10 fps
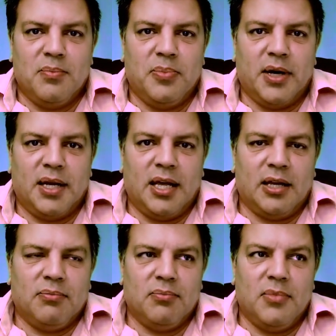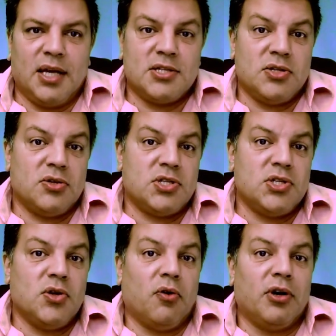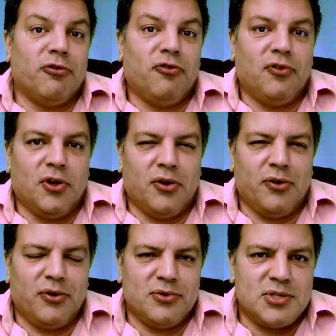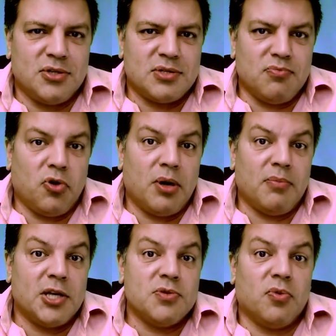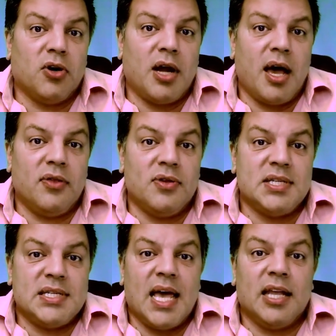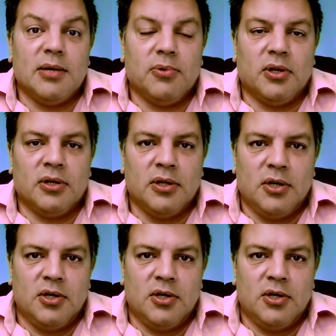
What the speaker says: but it makes the story flow so it's much more understandable